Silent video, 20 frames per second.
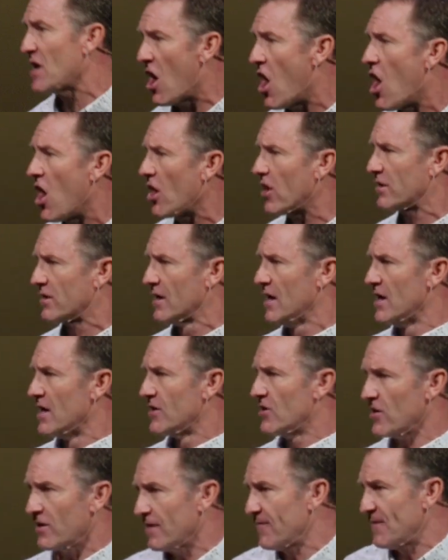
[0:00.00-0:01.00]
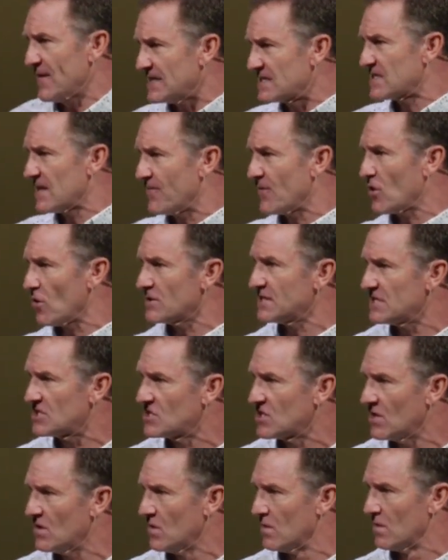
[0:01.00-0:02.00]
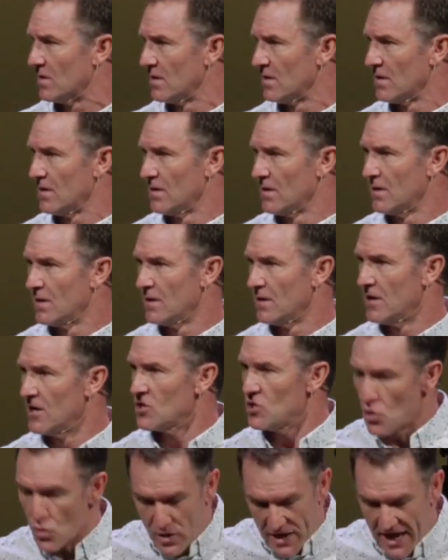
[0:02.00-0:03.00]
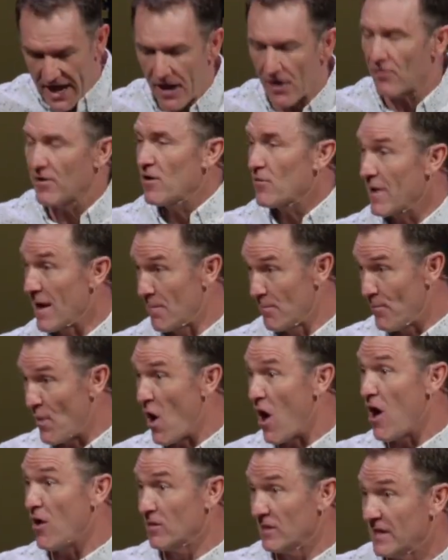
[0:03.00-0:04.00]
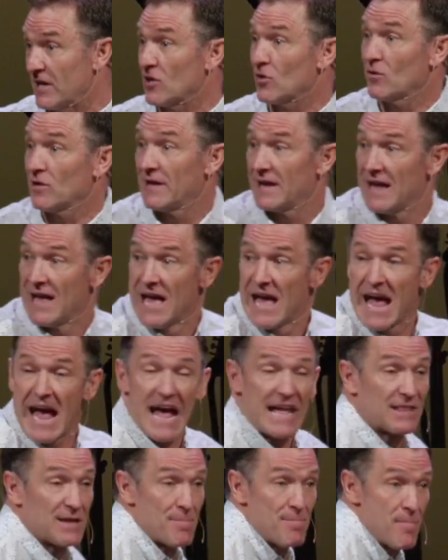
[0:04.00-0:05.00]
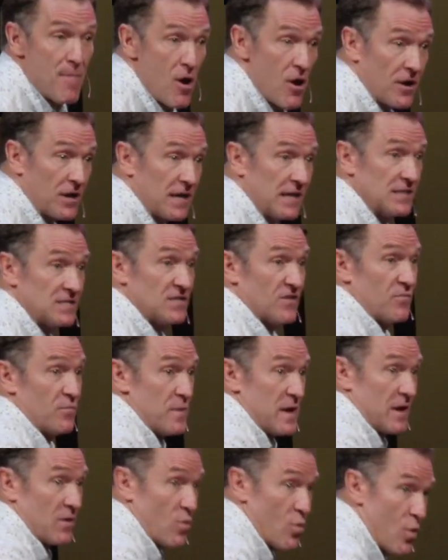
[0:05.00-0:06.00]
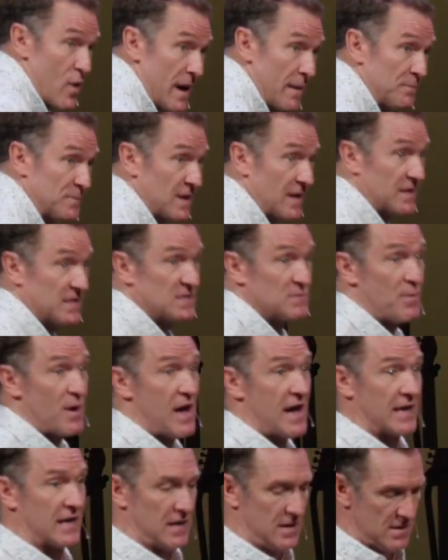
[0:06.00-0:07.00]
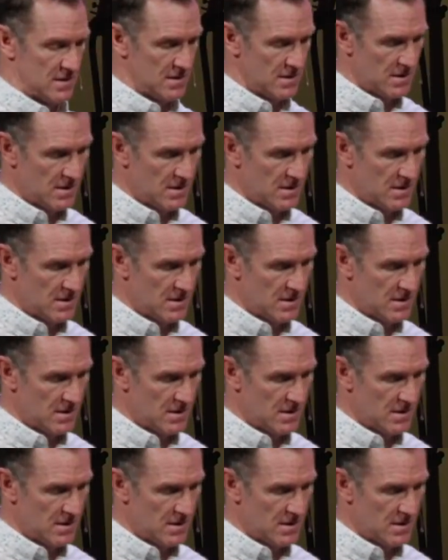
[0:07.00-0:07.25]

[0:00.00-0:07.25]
to be hard. You're going to face difficulties too. You carry around. Paul literally had the markings of being whipped on his body.